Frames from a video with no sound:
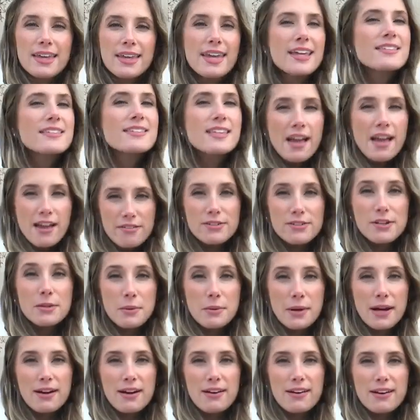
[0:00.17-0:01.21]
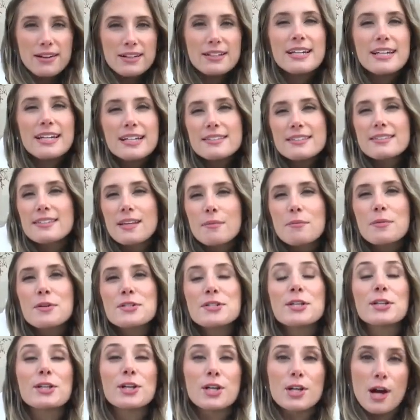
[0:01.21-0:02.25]
Kids everywhere need someone
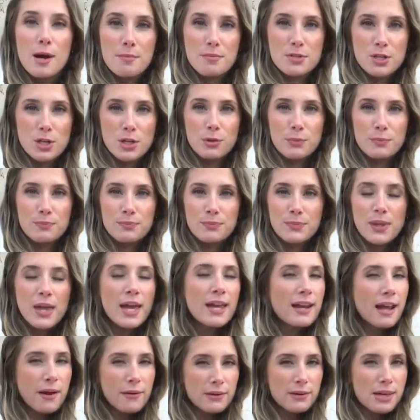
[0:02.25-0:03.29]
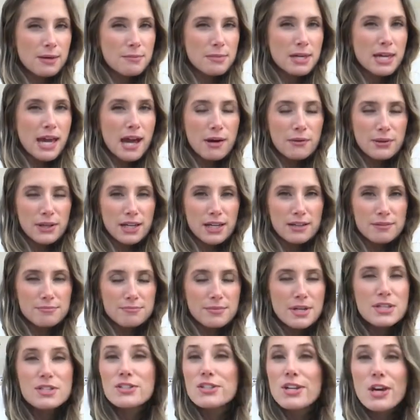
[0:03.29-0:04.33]
to look up to, and Outagamie County
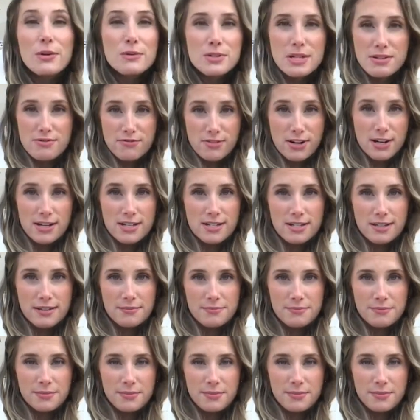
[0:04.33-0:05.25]
is no different.